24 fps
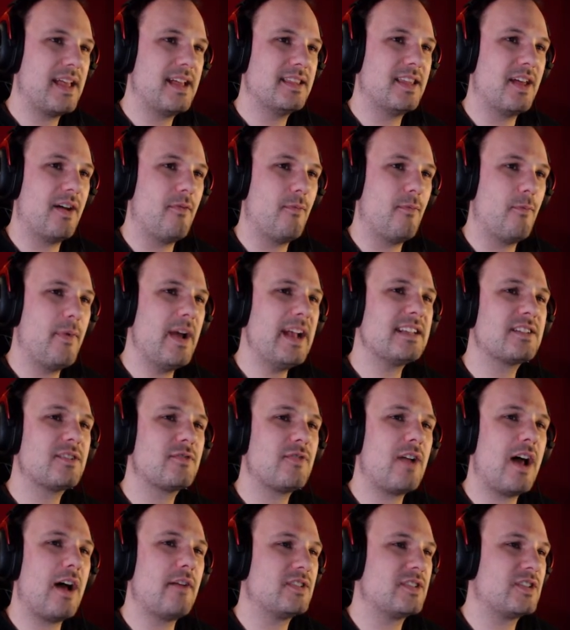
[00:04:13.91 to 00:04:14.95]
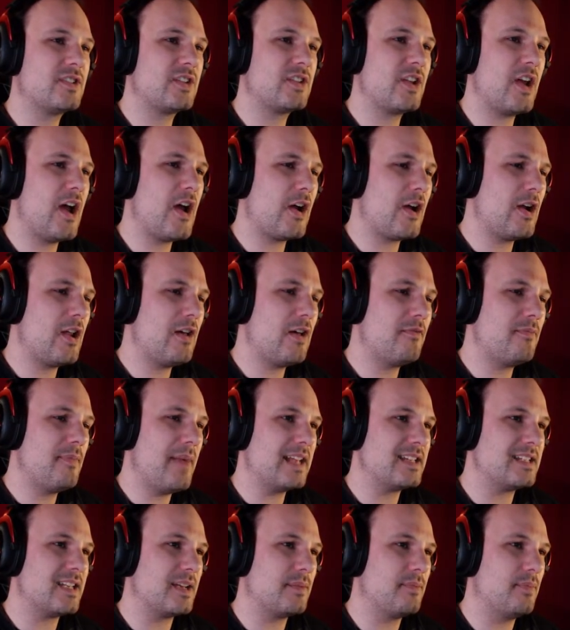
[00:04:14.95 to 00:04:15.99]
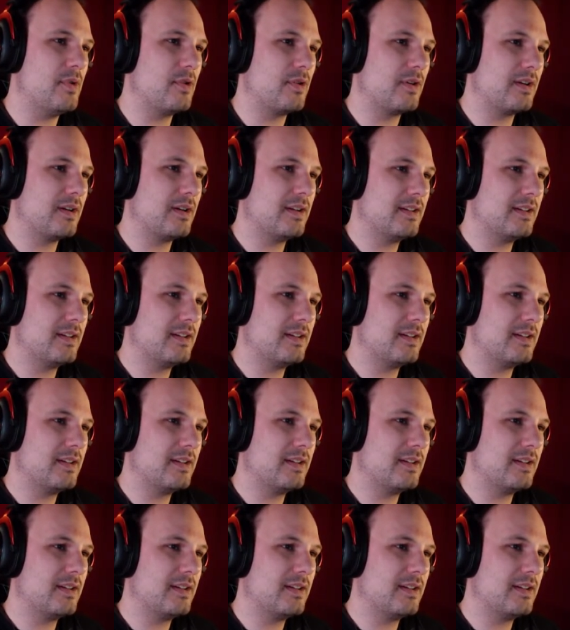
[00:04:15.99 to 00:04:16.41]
The Witchcraft Circle of Magic book.